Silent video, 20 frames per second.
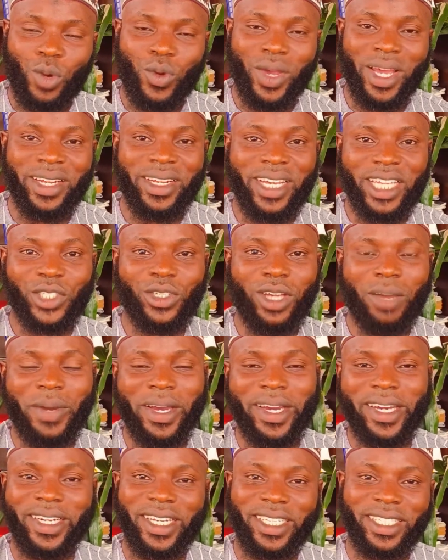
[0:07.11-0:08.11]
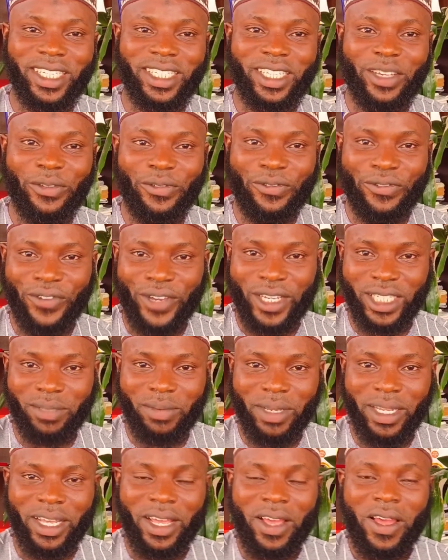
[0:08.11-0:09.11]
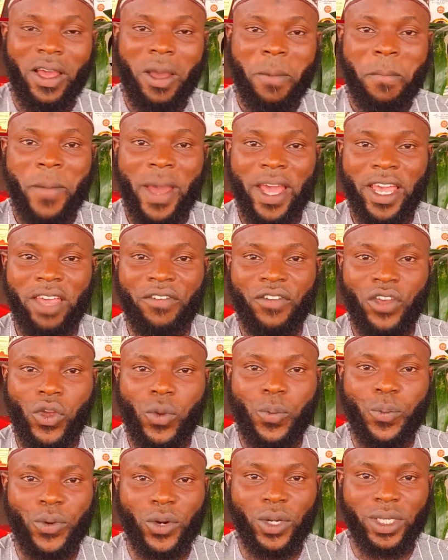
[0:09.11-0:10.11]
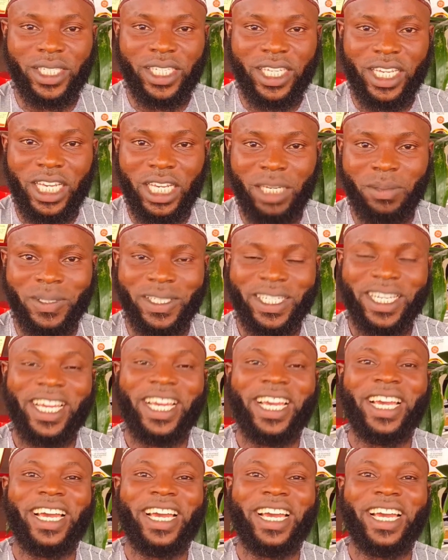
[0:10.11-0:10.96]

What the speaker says: and we enlighten you about real estate investment by giving you pro tips,